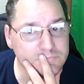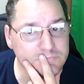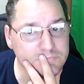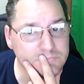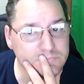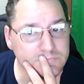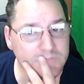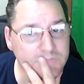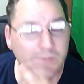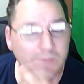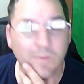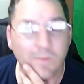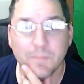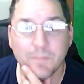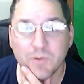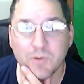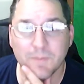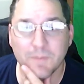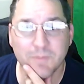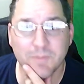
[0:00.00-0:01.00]
will put
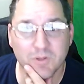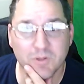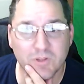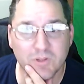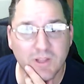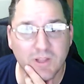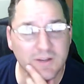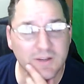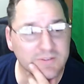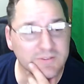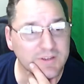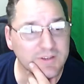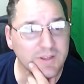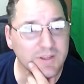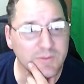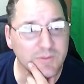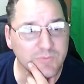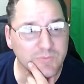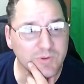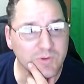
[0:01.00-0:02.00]
a build log together
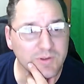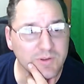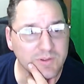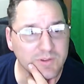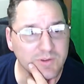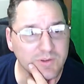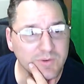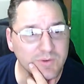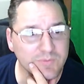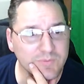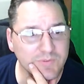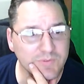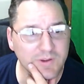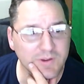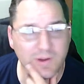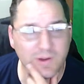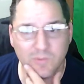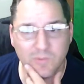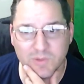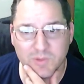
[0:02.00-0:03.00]
for it though, and figure out
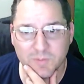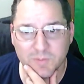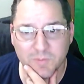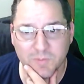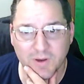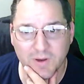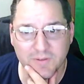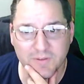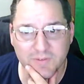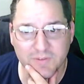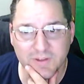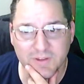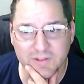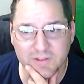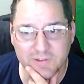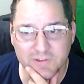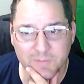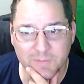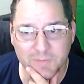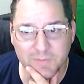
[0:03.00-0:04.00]
what the pricing ends
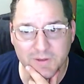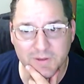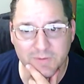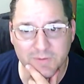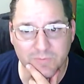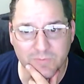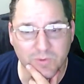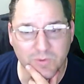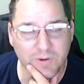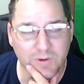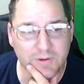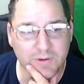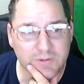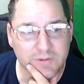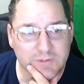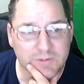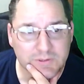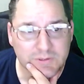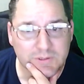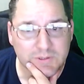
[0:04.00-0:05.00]
up being for.
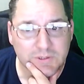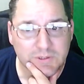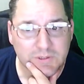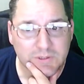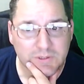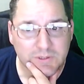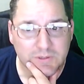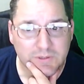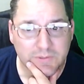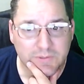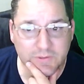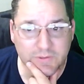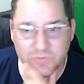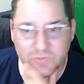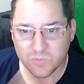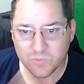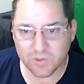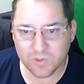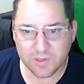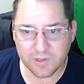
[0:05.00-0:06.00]
This
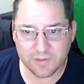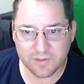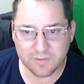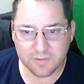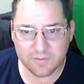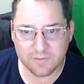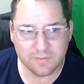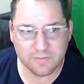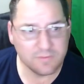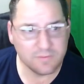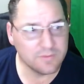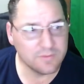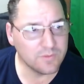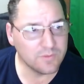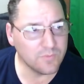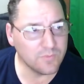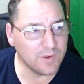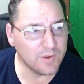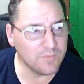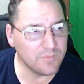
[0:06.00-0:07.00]
one, the
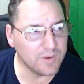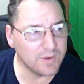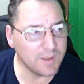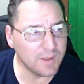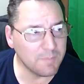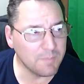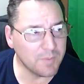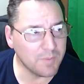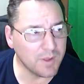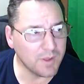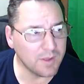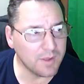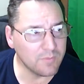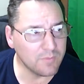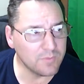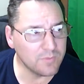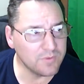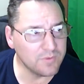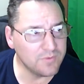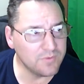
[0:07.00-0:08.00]
Ren I bought,
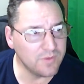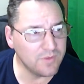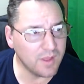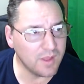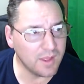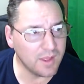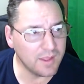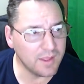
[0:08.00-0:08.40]
was not...